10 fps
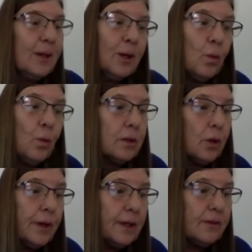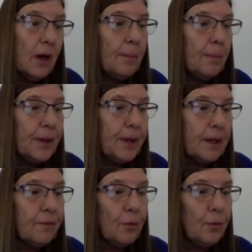What Gloria Dump picked
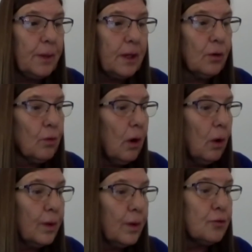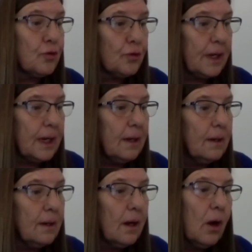for me to grow was a tree,
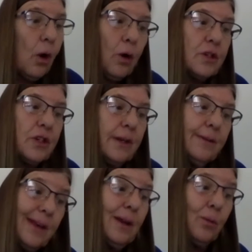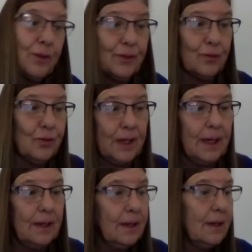or she said it was a
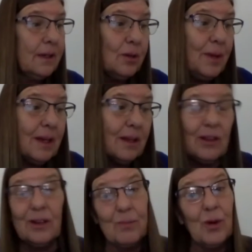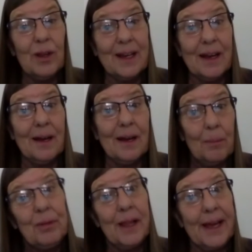tree. To me, it looked more like a
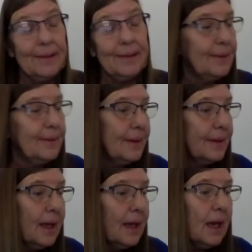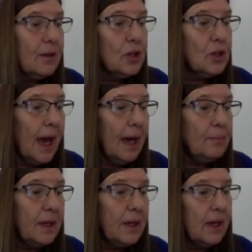plant. She had
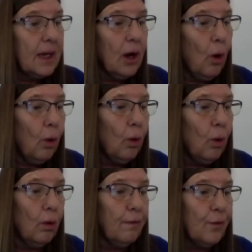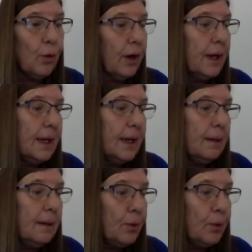me dig a hole for it
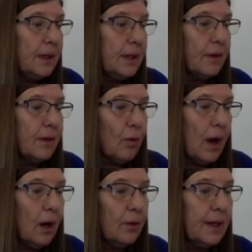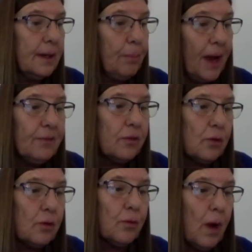and put it in the ground and pat the
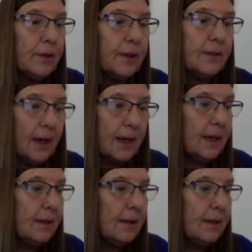dirt around it tight,